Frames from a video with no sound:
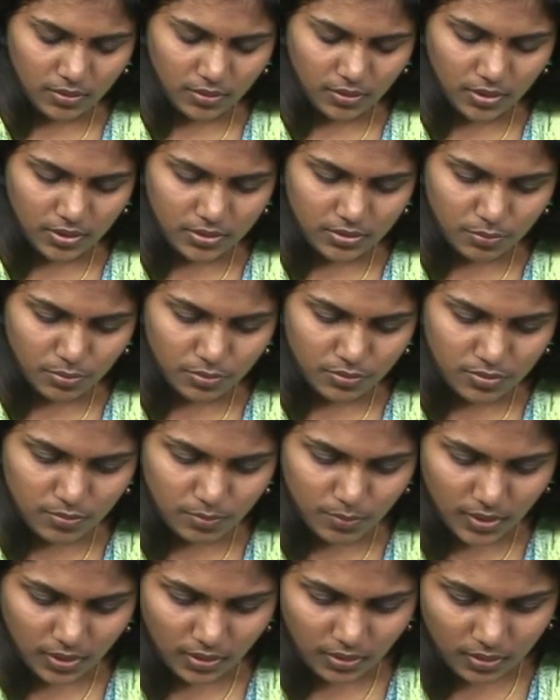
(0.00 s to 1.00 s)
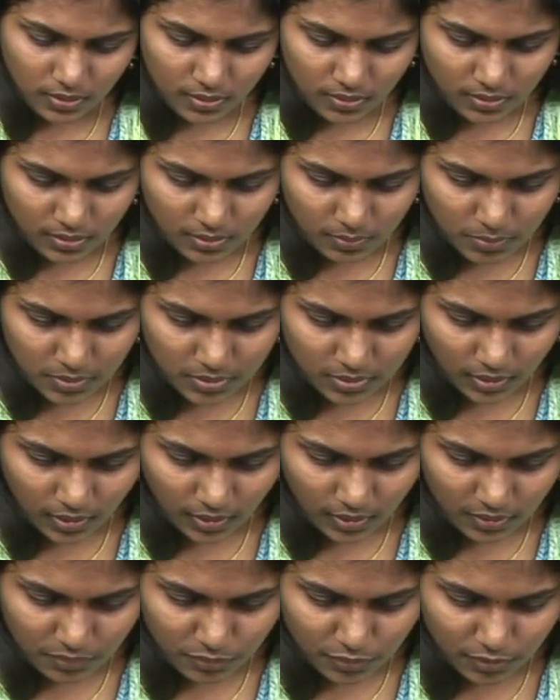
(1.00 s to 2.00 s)
you are supposed to be a bit
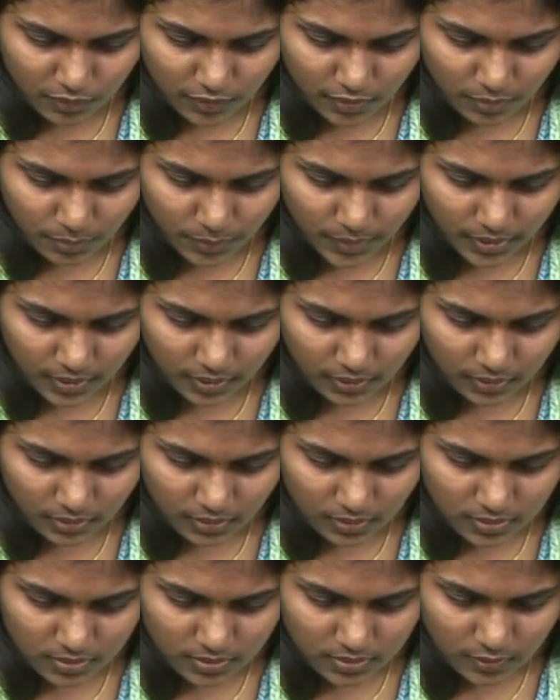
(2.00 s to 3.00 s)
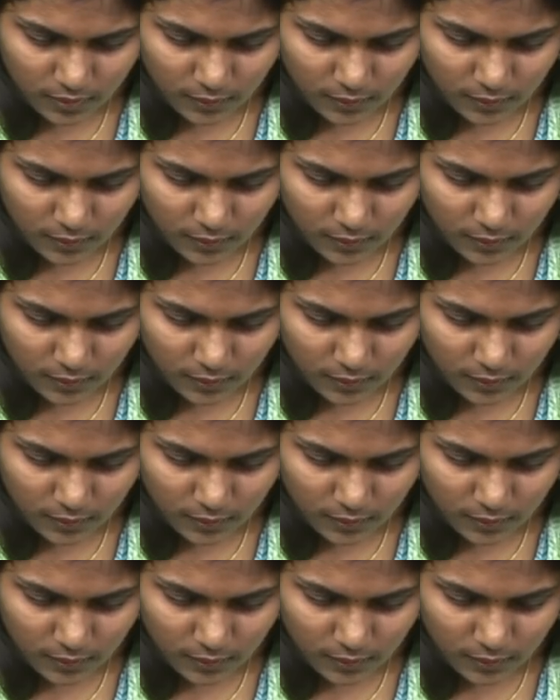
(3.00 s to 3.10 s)
careful while making this.